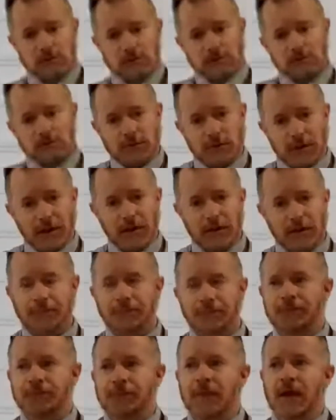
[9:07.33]
Yeah.
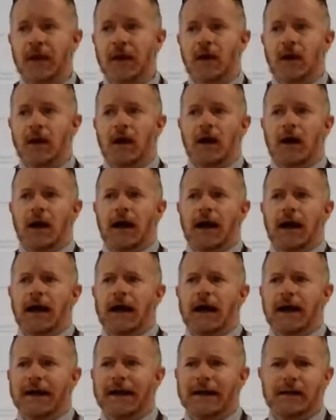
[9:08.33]

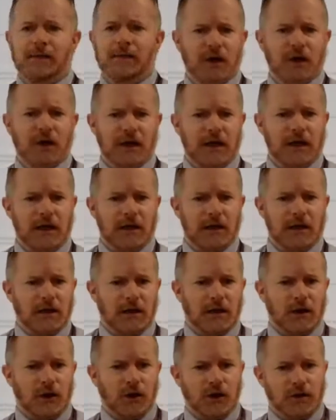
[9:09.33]
Anybody
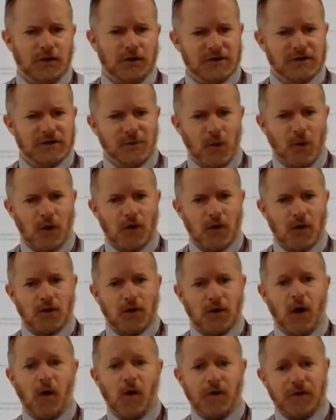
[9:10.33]
heard of a sport called
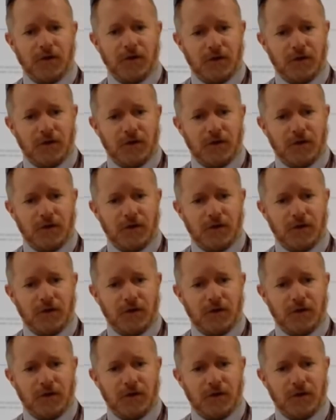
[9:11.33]
golf?